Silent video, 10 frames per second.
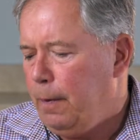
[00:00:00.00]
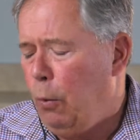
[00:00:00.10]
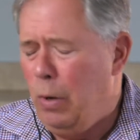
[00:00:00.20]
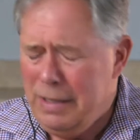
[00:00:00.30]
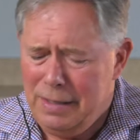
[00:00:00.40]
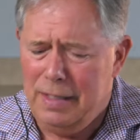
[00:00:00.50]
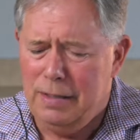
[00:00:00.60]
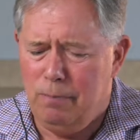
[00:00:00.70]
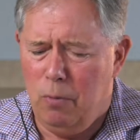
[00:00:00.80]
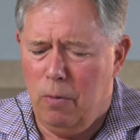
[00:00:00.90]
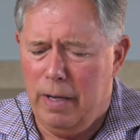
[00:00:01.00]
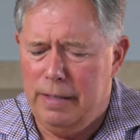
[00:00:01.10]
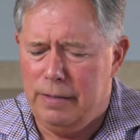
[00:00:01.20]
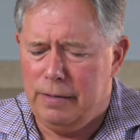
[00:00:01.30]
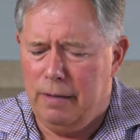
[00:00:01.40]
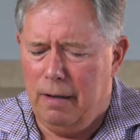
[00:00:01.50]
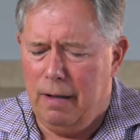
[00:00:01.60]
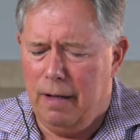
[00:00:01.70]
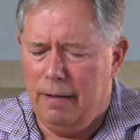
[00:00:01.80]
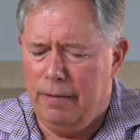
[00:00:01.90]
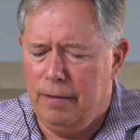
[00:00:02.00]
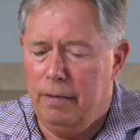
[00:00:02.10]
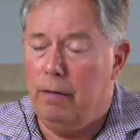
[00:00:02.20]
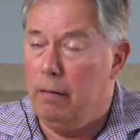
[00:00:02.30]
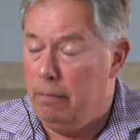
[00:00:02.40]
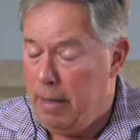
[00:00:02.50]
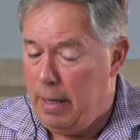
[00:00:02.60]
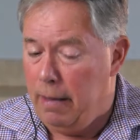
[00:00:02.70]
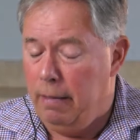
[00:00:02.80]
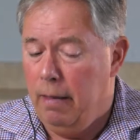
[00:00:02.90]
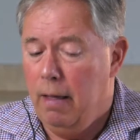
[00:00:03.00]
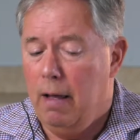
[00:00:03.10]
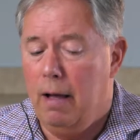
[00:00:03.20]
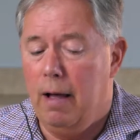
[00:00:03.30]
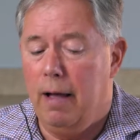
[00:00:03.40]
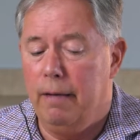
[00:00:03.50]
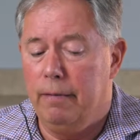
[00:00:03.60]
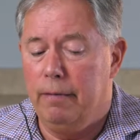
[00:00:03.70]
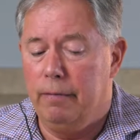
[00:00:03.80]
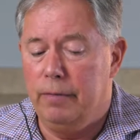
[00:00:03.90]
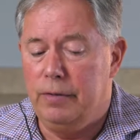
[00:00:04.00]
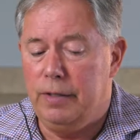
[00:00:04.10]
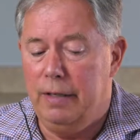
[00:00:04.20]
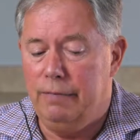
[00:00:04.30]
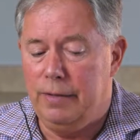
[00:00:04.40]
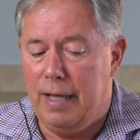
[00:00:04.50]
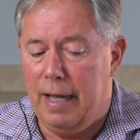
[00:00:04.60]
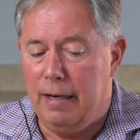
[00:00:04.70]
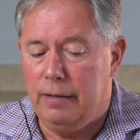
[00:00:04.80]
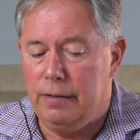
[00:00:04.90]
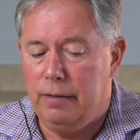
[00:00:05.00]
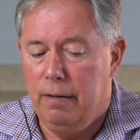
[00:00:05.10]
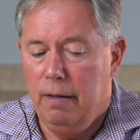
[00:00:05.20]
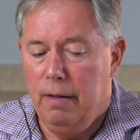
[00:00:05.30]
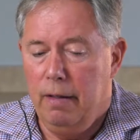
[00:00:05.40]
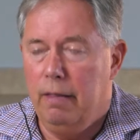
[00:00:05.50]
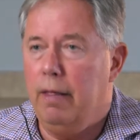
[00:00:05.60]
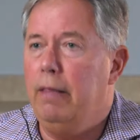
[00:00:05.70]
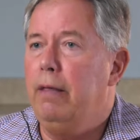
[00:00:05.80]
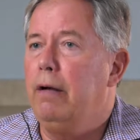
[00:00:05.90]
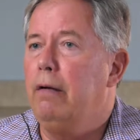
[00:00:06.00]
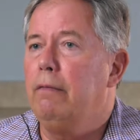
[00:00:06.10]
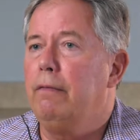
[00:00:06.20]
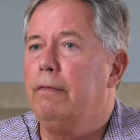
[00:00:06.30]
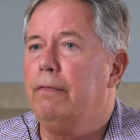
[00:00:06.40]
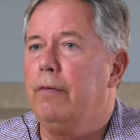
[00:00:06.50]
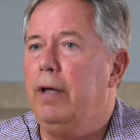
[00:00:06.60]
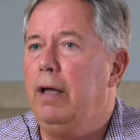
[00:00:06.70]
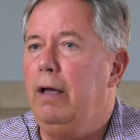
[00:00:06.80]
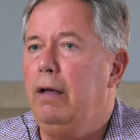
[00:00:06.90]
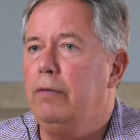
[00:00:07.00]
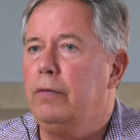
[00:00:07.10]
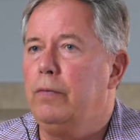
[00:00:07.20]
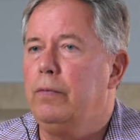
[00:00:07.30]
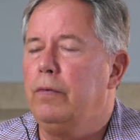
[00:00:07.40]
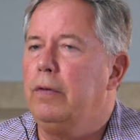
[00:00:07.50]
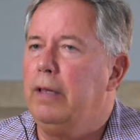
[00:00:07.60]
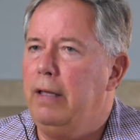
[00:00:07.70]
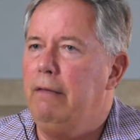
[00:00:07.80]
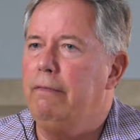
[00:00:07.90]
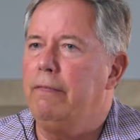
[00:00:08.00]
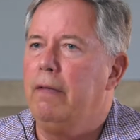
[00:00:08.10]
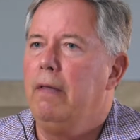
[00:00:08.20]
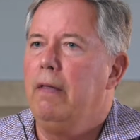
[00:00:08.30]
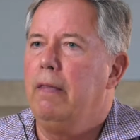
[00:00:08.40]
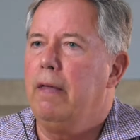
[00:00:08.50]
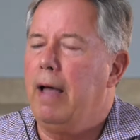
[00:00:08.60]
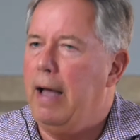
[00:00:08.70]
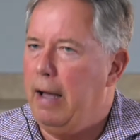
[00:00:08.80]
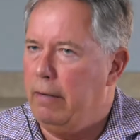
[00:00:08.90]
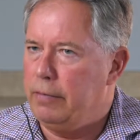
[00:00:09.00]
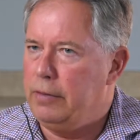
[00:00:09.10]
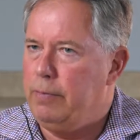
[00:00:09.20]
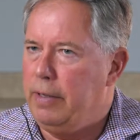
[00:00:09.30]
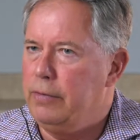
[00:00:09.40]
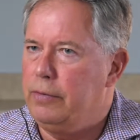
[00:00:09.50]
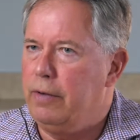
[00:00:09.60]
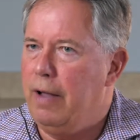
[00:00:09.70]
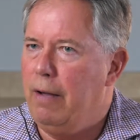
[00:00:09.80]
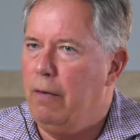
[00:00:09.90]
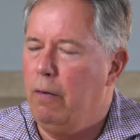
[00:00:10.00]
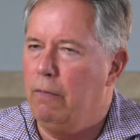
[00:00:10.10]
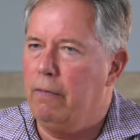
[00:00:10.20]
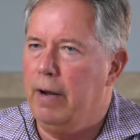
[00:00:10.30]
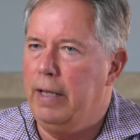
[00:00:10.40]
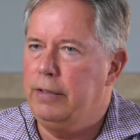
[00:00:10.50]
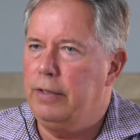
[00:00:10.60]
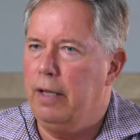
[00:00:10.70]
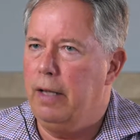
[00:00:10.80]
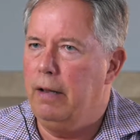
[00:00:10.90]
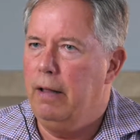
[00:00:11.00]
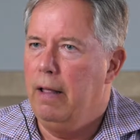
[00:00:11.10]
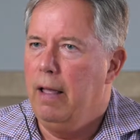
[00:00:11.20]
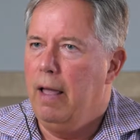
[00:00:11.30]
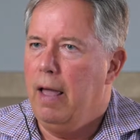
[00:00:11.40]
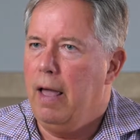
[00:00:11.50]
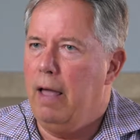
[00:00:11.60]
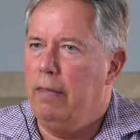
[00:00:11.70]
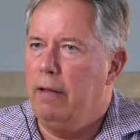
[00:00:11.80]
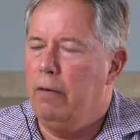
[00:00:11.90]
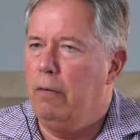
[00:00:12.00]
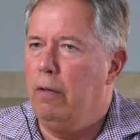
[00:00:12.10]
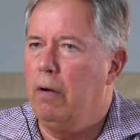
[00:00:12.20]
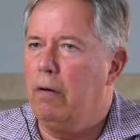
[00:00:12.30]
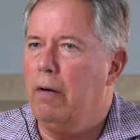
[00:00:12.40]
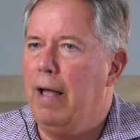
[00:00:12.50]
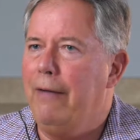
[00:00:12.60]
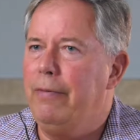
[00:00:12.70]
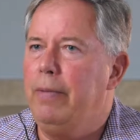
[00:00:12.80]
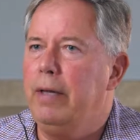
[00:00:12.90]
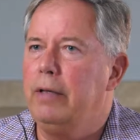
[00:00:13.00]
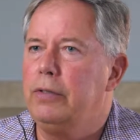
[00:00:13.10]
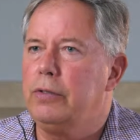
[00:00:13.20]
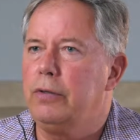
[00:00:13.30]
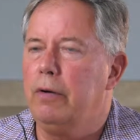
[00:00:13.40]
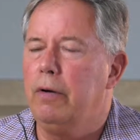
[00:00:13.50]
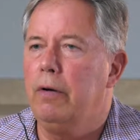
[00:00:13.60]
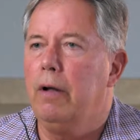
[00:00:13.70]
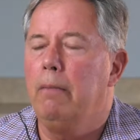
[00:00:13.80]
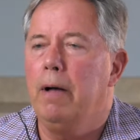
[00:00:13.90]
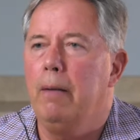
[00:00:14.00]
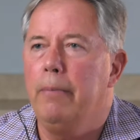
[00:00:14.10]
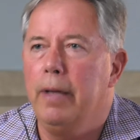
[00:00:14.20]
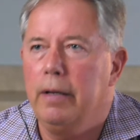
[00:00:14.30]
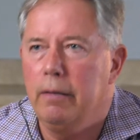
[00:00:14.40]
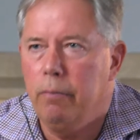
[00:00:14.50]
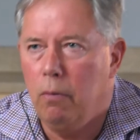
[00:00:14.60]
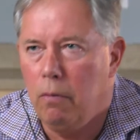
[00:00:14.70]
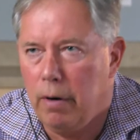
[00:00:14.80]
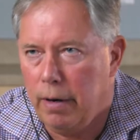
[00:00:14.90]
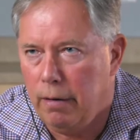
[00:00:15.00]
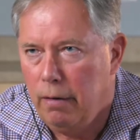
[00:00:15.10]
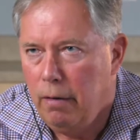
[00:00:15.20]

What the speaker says: Once these boys, young men, receive status, then they're free to leave the house because they're over 18 and they no longer have to be concerned about being deported.